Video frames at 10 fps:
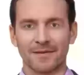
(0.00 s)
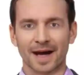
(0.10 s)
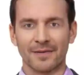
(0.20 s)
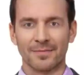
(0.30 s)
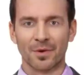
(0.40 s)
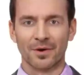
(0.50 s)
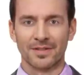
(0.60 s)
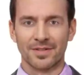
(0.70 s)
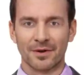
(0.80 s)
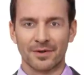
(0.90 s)
and
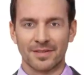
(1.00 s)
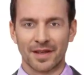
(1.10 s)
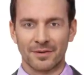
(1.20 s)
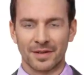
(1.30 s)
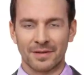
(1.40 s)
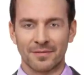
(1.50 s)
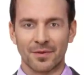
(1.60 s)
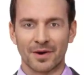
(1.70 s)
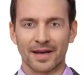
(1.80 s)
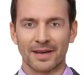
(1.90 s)
points are deducted
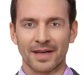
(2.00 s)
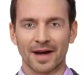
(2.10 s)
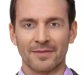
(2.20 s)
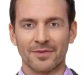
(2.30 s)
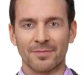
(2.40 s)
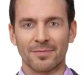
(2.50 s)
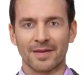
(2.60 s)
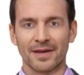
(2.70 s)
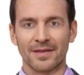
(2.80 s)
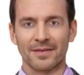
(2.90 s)
for any
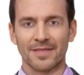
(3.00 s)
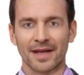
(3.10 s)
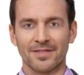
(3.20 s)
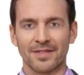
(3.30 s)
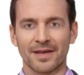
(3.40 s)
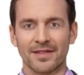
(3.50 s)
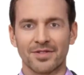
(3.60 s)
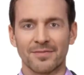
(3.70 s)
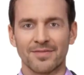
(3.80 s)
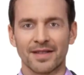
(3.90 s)
uncompleted
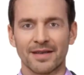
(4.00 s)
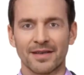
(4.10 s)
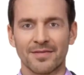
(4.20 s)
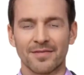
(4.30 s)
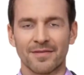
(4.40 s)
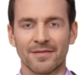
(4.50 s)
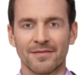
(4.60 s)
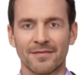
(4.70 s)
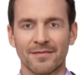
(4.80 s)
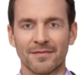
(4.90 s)
destination tickets.
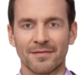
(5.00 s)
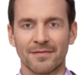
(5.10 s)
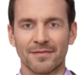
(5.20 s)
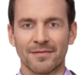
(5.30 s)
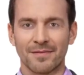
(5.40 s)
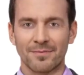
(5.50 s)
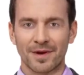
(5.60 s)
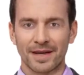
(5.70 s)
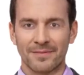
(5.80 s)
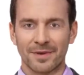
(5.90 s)

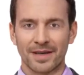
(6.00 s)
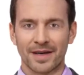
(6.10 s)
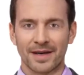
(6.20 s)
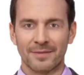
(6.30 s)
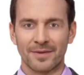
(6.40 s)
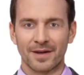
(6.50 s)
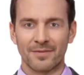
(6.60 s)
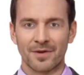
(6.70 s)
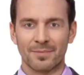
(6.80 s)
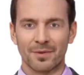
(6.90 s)
Winning the game,
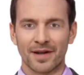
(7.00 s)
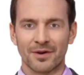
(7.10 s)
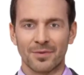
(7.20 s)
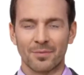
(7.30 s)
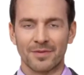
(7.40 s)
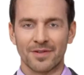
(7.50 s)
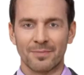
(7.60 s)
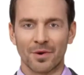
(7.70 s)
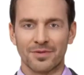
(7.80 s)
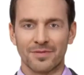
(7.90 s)
the player with the
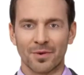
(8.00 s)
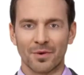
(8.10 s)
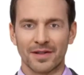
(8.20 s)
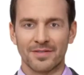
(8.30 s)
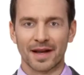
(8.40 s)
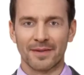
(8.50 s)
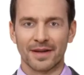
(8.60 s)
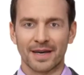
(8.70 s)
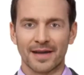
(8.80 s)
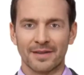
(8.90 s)
most points at
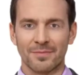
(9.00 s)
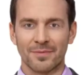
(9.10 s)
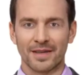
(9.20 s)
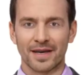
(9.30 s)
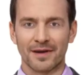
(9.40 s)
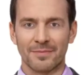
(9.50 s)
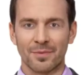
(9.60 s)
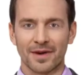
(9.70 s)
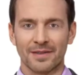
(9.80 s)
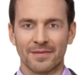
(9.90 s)
the end of the game
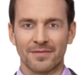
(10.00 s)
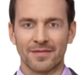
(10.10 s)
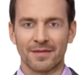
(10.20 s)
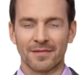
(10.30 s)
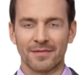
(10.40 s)
wins.